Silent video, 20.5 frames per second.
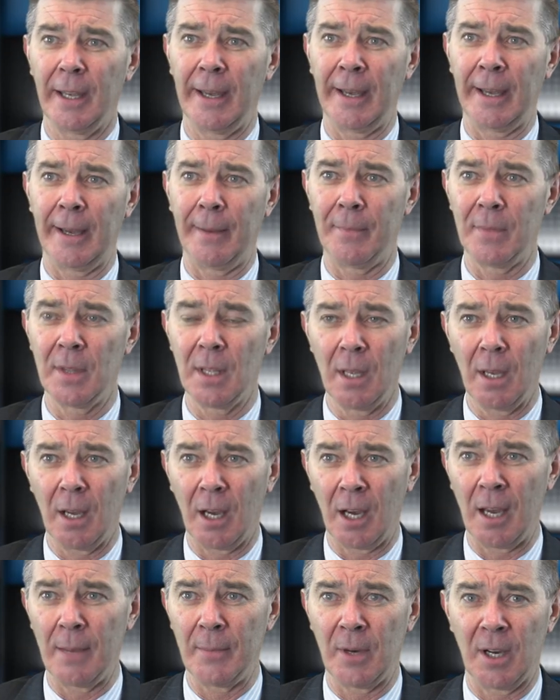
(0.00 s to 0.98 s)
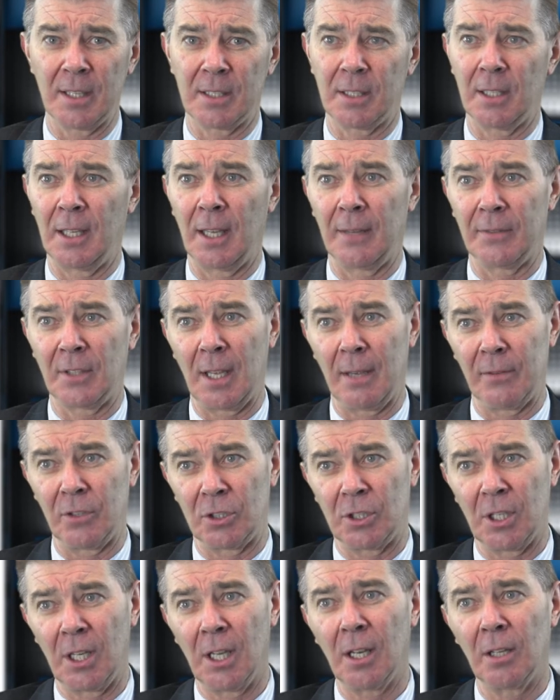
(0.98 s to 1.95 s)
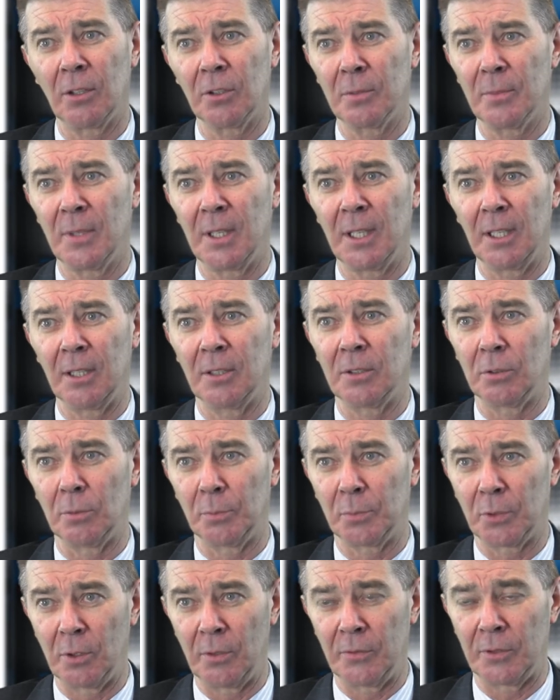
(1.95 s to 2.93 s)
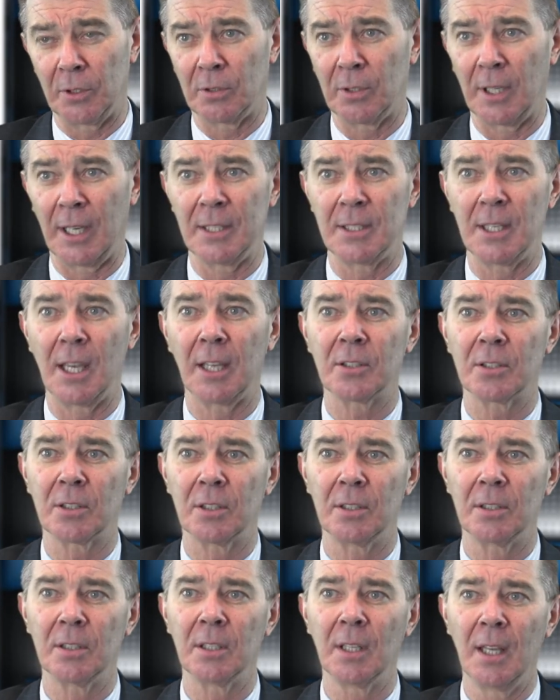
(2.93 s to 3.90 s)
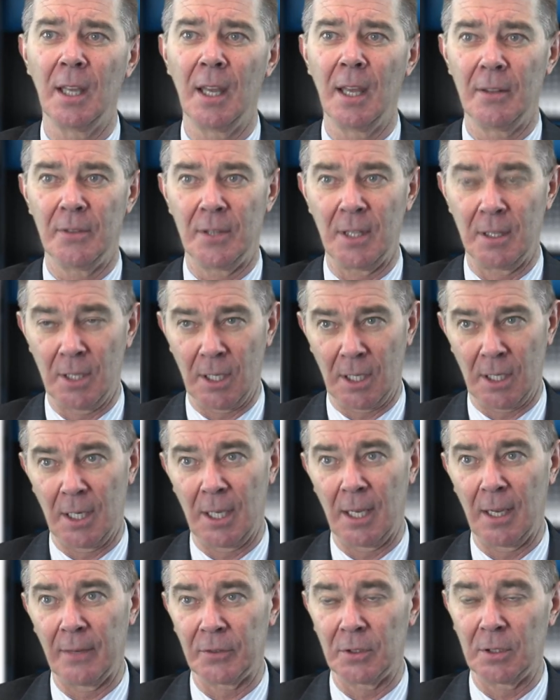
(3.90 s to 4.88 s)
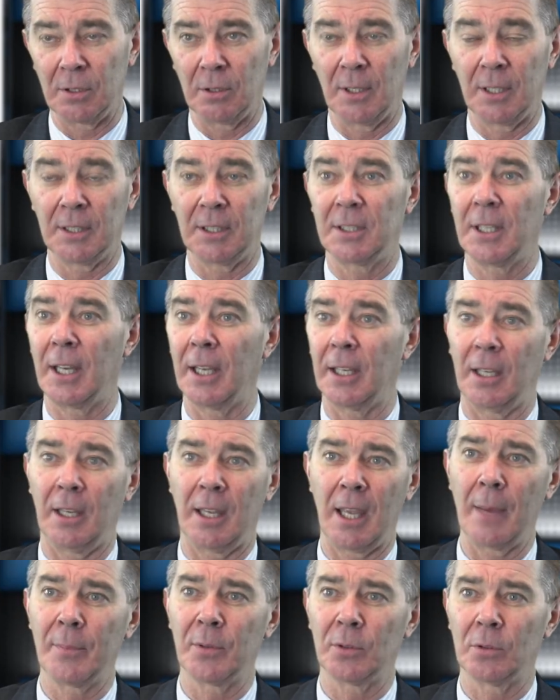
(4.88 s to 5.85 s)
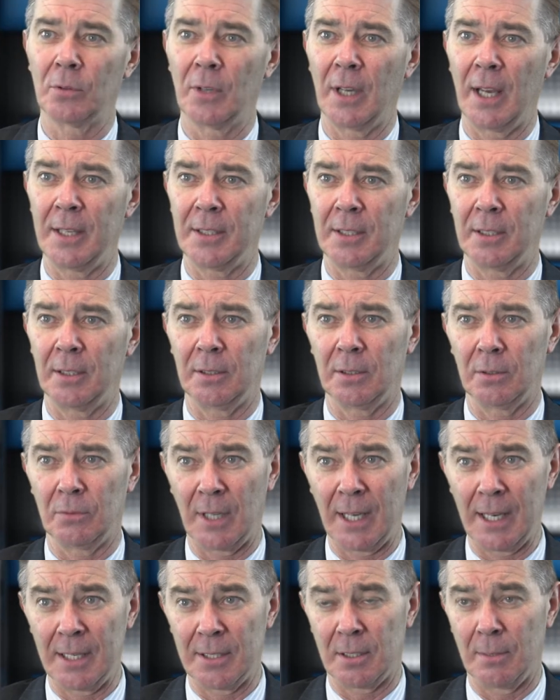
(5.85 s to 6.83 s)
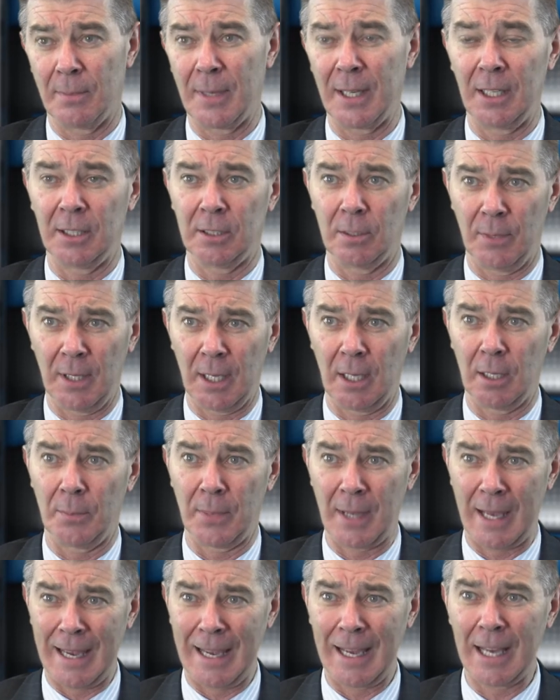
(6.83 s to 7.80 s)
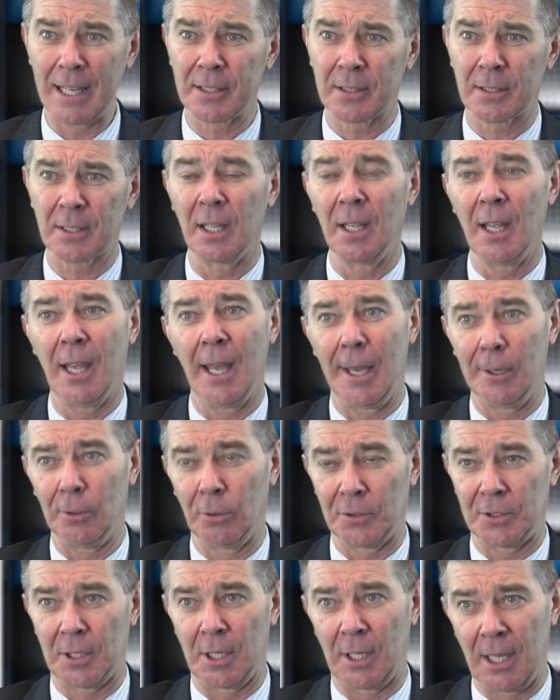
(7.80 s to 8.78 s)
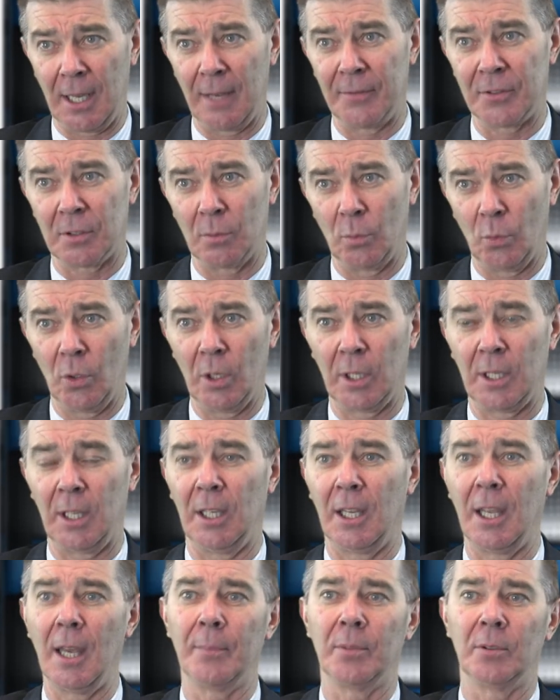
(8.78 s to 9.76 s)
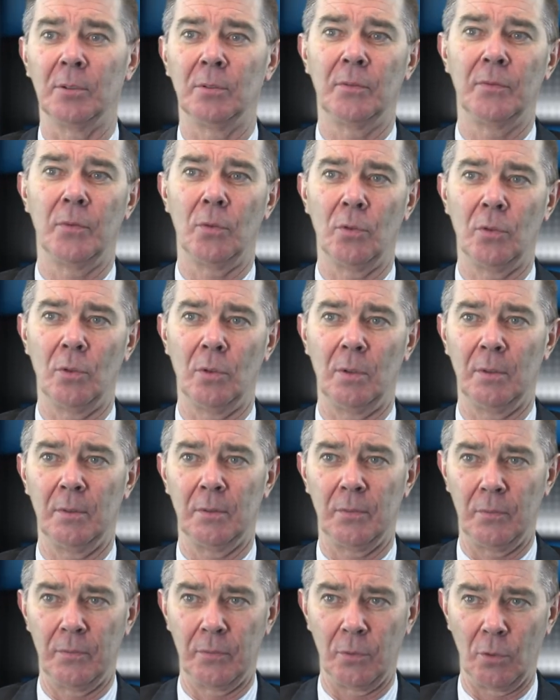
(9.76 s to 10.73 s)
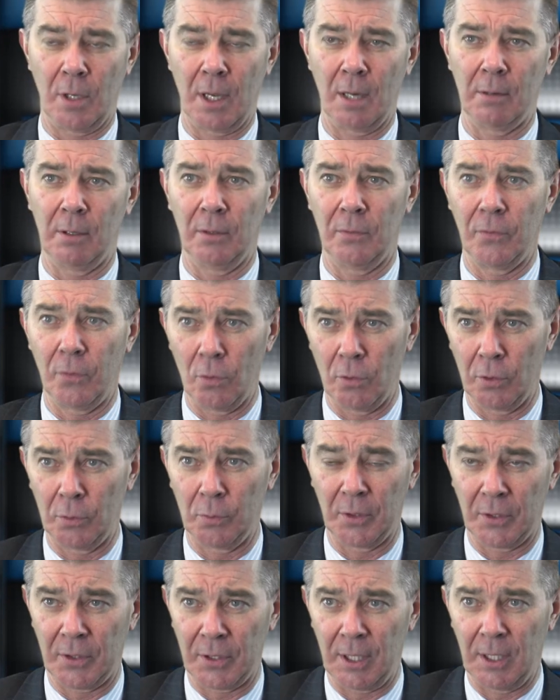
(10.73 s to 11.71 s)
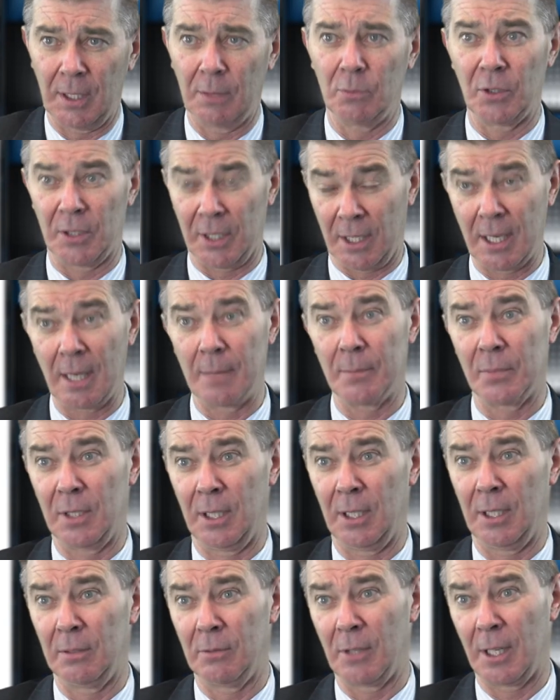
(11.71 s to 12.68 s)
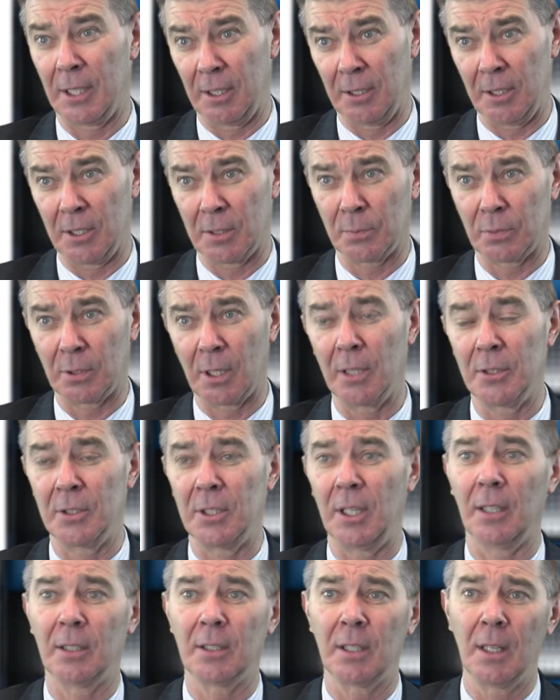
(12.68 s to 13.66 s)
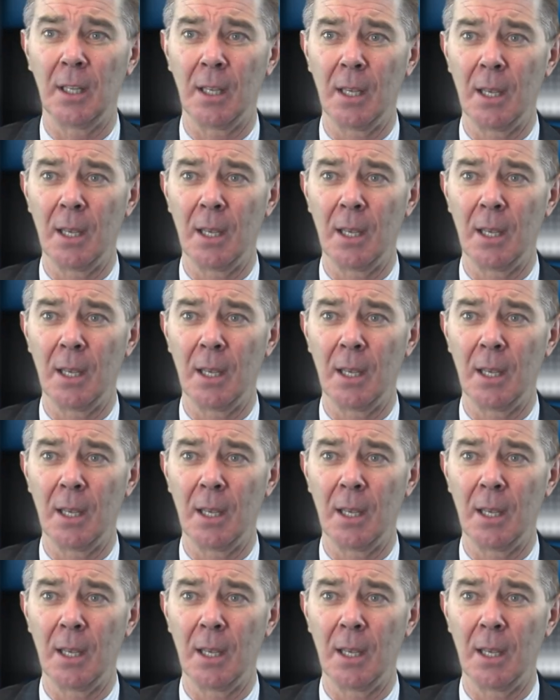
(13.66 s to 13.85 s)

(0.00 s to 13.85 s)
IMI is going to have a shareholder meeting to approve the transaction. Then they're going to have to undertake a capital raising to raise the money to be able to pay us, and also to have some working capital for going forward with the company and running this project.